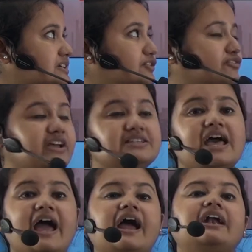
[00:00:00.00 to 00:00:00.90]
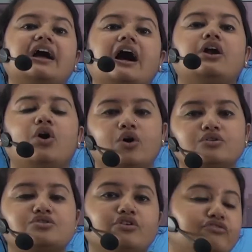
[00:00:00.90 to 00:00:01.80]
surface and are
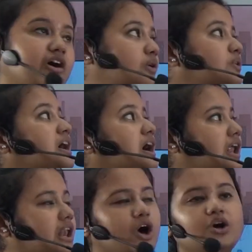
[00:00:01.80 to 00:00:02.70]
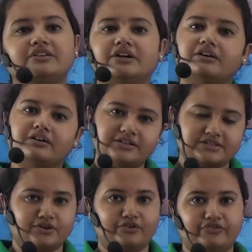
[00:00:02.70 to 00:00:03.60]
also found along the earth's
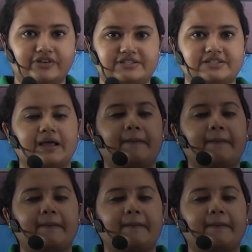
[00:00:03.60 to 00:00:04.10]
surface.